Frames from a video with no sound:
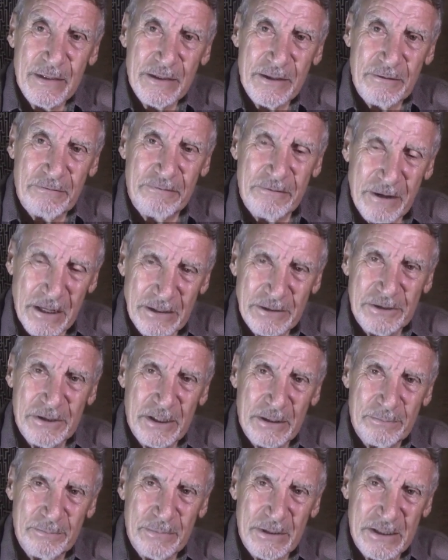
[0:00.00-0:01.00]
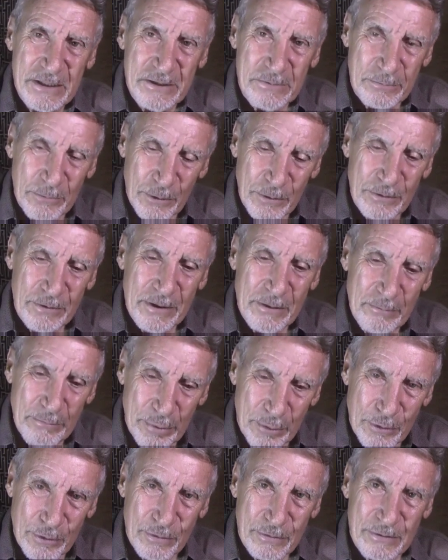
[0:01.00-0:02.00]
The friendship is more
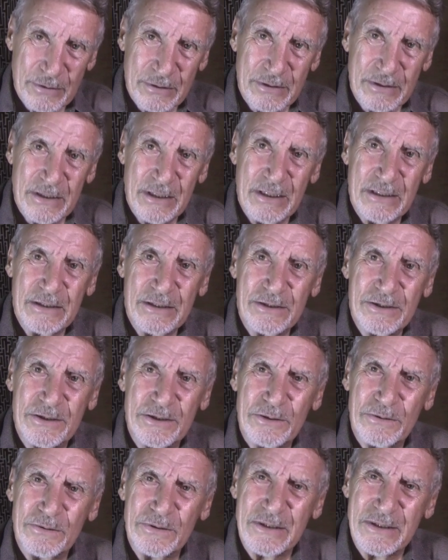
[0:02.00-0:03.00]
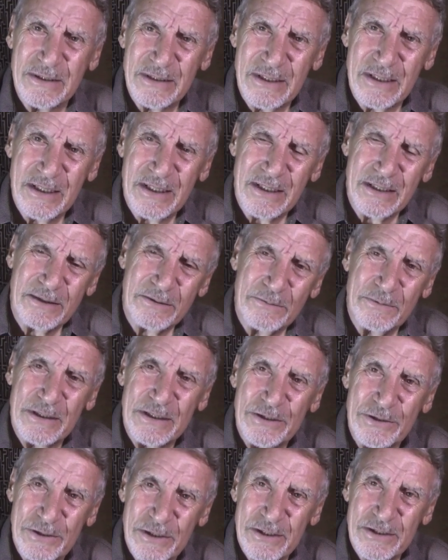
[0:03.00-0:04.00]
important, so can
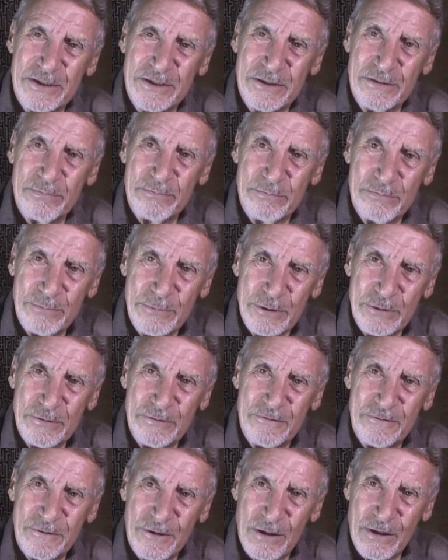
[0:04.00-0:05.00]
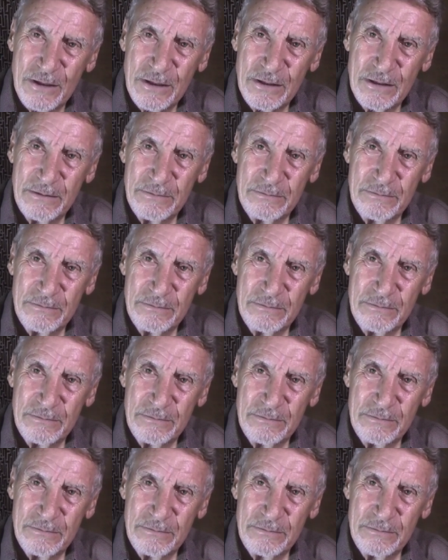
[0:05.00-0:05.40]
we just move on?